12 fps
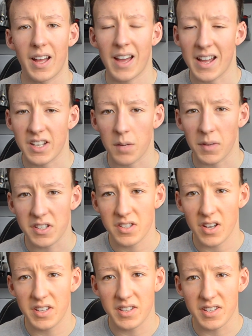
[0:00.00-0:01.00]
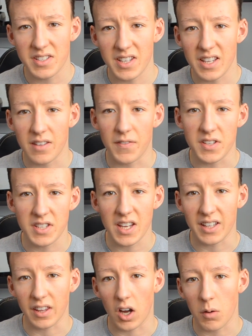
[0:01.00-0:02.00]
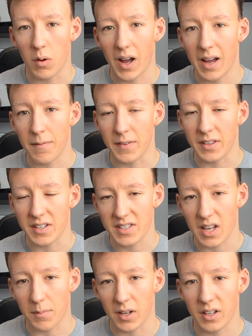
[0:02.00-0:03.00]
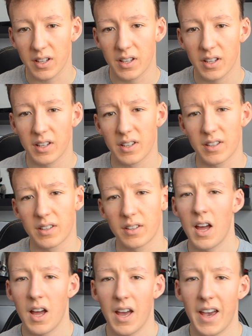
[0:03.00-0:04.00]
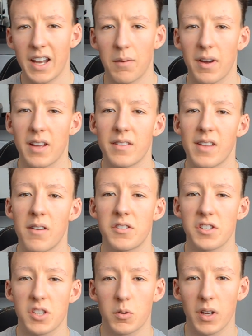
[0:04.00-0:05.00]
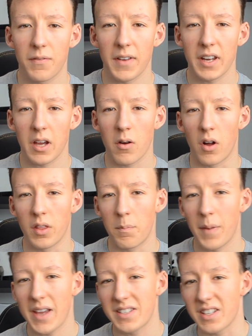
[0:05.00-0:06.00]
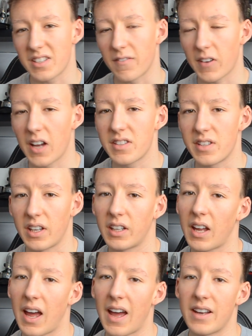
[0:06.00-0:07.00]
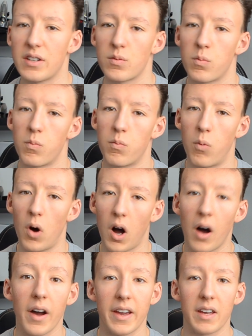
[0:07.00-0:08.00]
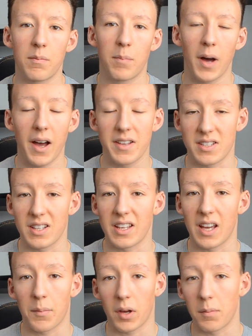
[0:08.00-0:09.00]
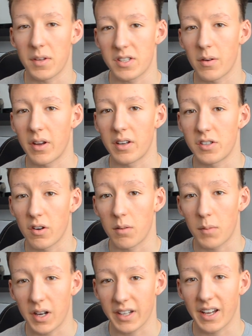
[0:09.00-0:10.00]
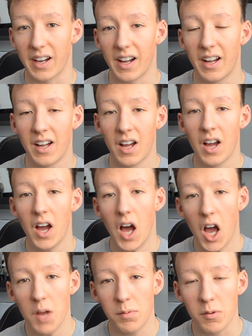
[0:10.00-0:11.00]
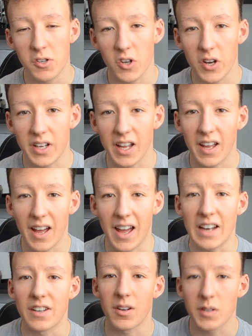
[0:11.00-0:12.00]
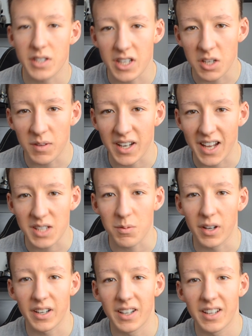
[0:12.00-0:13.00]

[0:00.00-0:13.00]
and I'm excited to see the physique that I will have in this summer. Anyway, that was just a quick video on the basics of cutting and what I personally am going to be doing during my cut. Hope you enjoyed it, and I'll see you in the next one.